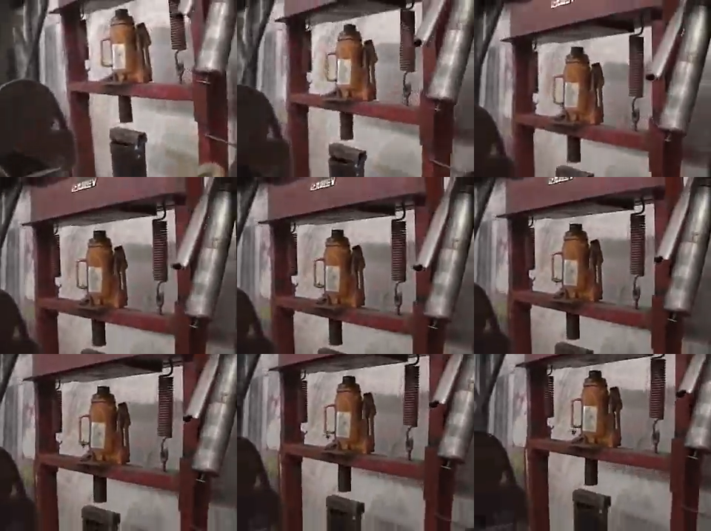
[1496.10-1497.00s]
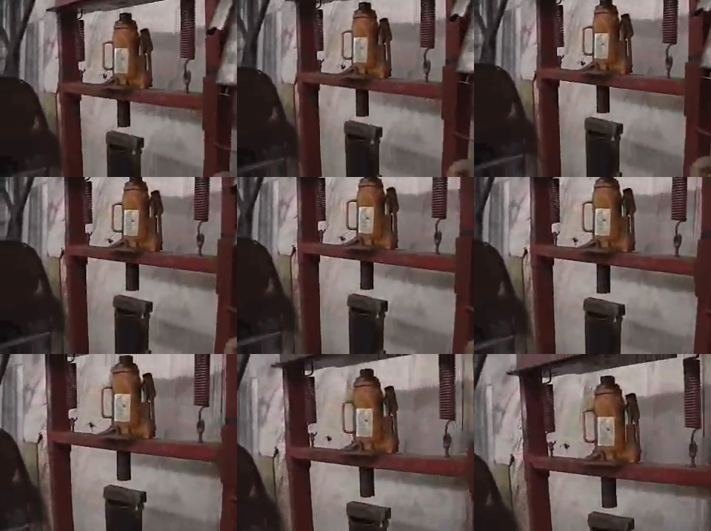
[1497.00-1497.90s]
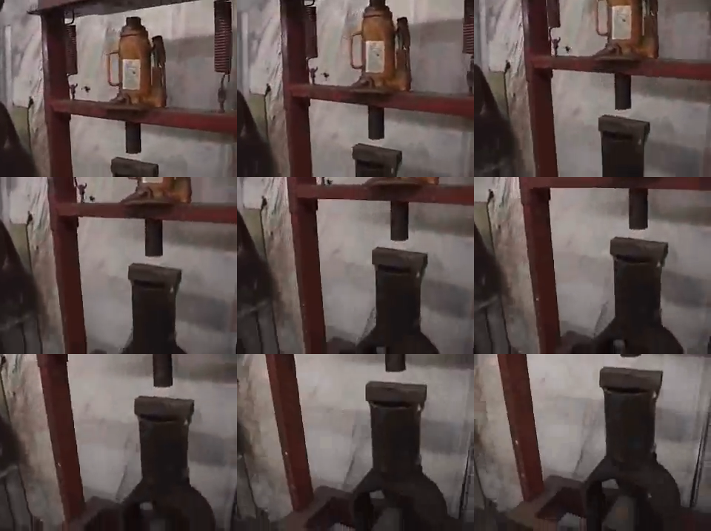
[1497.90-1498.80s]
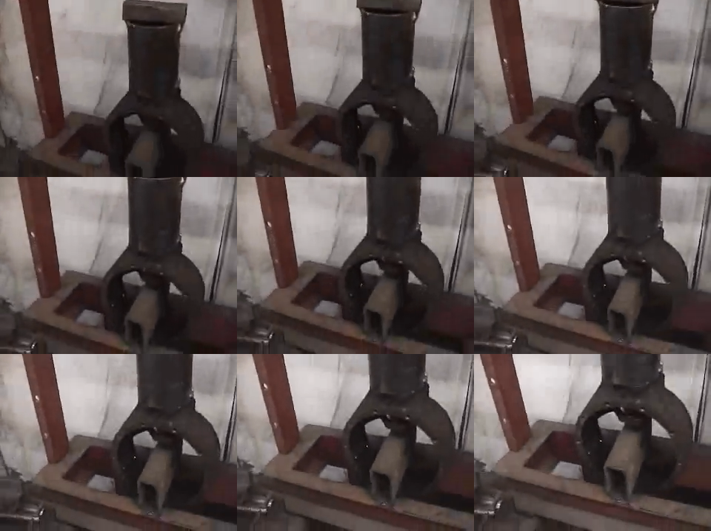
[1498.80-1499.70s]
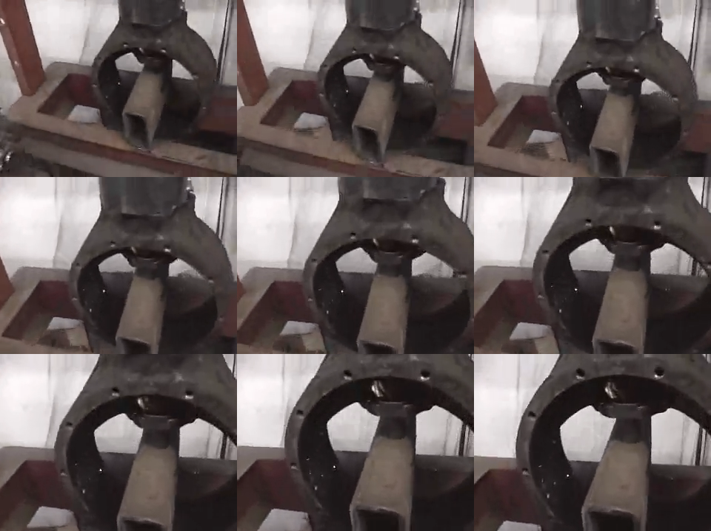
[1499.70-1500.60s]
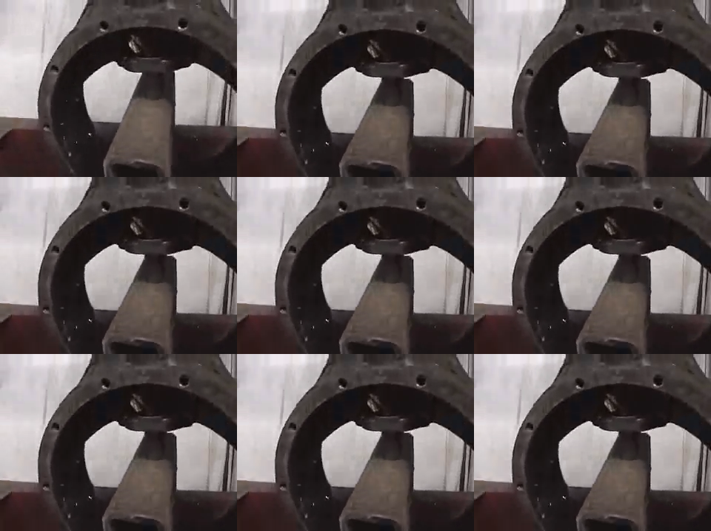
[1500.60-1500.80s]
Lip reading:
Nobody's mouth can be seen.